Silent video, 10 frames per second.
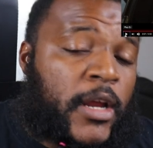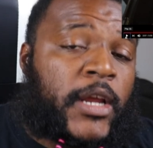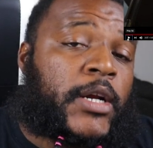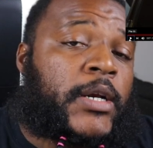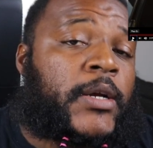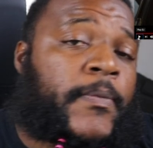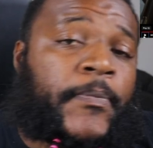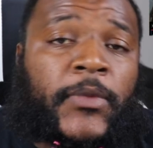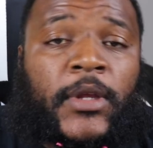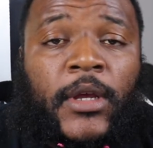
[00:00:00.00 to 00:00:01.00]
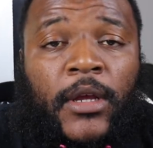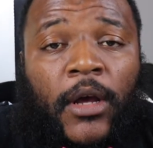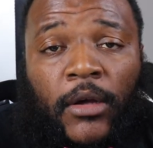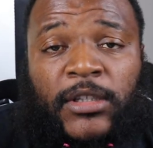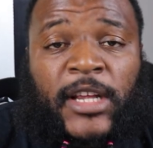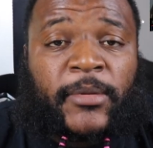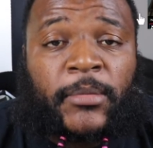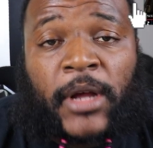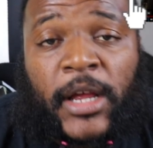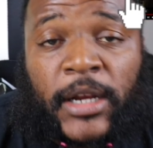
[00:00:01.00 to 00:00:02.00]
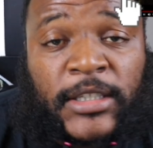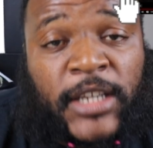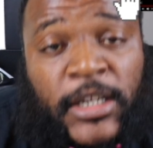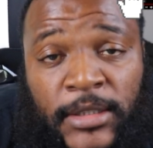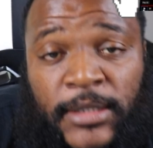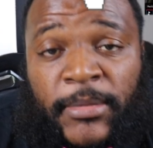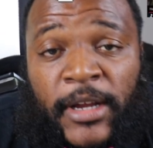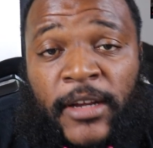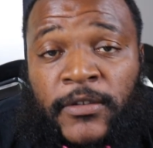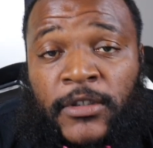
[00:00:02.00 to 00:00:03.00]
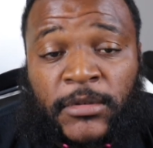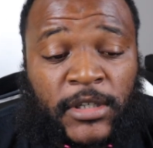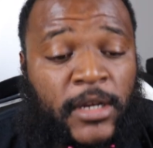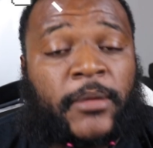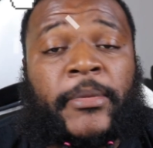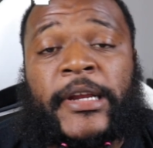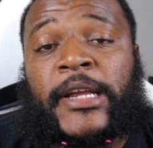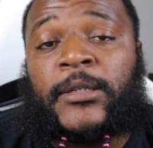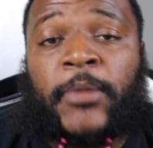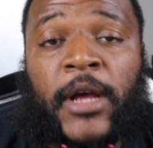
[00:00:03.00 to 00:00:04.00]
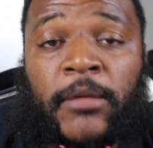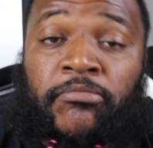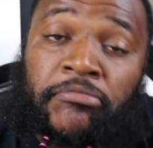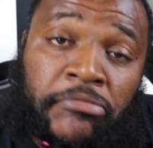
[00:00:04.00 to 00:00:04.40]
heat it up on top of the pot. That's how you took baths, you know what I'm saying? The big ass pot.